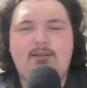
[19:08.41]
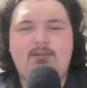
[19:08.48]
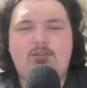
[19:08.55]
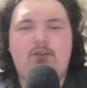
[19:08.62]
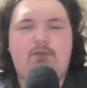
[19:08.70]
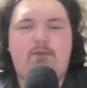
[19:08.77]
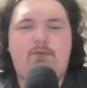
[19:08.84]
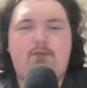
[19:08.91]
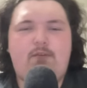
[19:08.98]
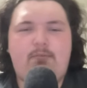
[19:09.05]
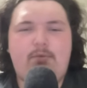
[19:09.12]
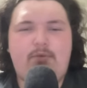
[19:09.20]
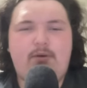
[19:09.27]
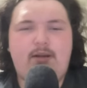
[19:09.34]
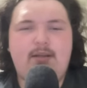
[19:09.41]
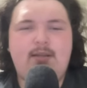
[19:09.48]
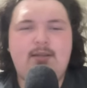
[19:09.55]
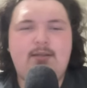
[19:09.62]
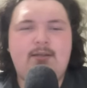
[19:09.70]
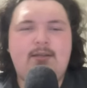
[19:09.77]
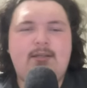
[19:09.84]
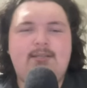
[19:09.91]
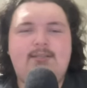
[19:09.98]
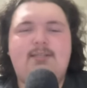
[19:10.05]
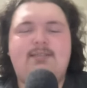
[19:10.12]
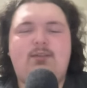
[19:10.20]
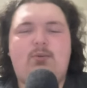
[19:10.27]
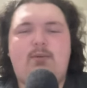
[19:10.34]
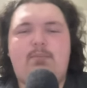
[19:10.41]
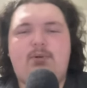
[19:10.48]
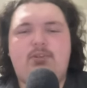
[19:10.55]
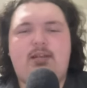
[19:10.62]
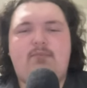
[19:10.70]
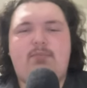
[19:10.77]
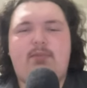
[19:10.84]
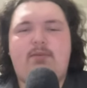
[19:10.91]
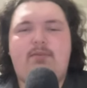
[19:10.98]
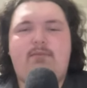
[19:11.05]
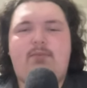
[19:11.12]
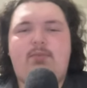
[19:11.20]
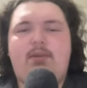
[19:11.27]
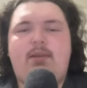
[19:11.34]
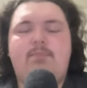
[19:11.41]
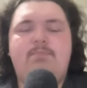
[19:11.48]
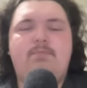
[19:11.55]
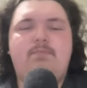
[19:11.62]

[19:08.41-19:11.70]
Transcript: 2 for 4 from 3, 61% from the